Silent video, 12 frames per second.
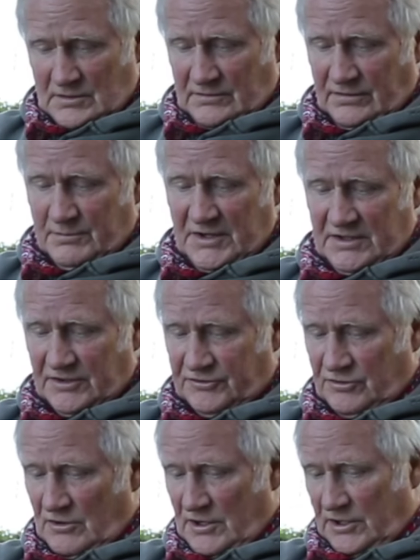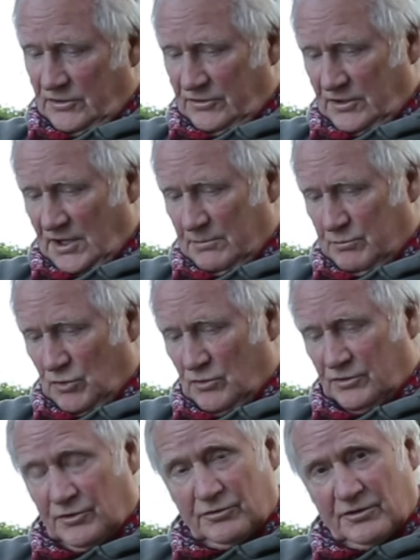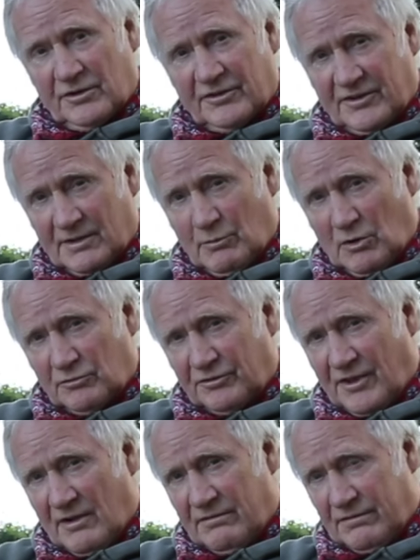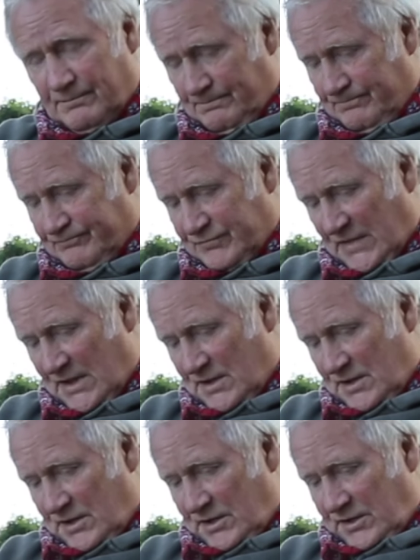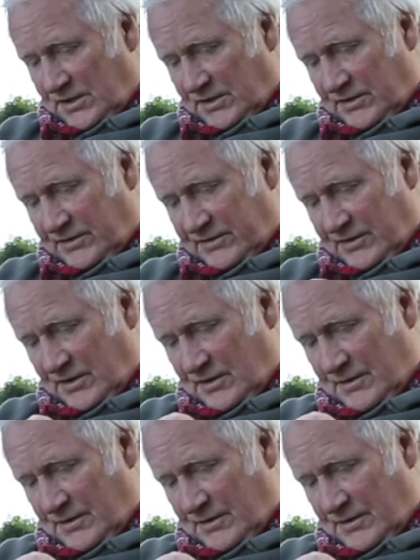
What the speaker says: for me to try, because I get bored using the same old stuff, is